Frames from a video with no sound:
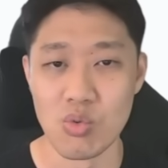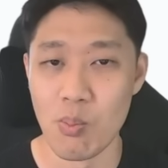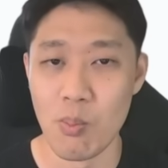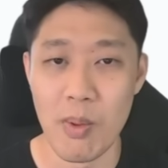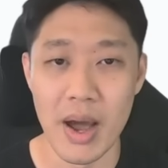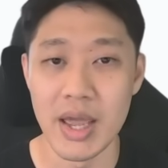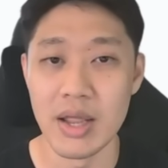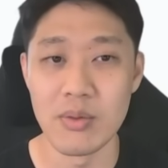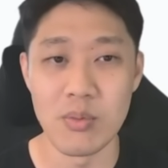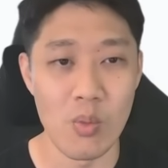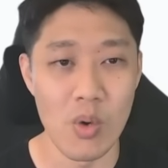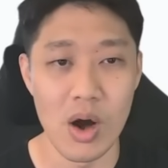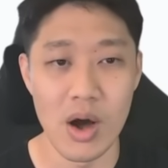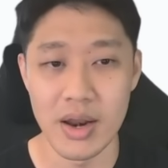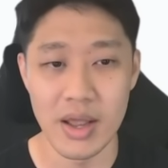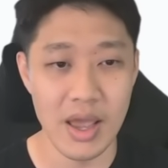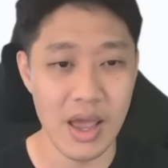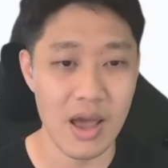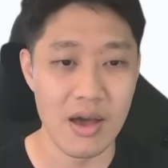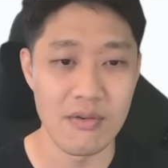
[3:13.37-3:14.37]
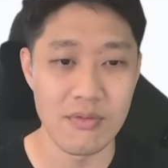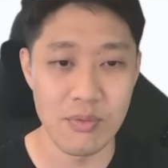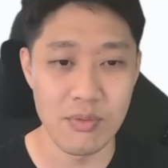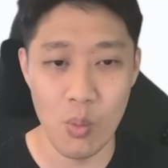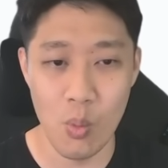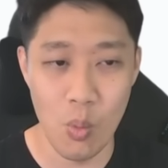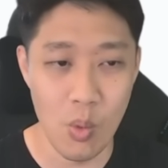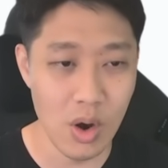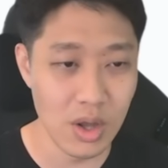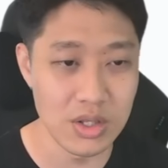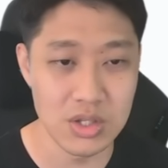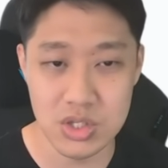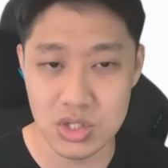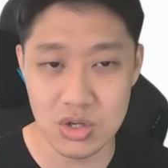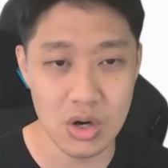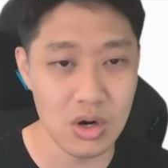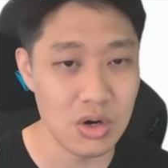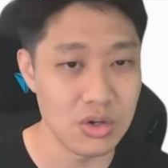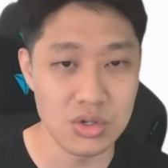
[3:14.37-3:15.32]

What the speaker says: might want to have 1-star,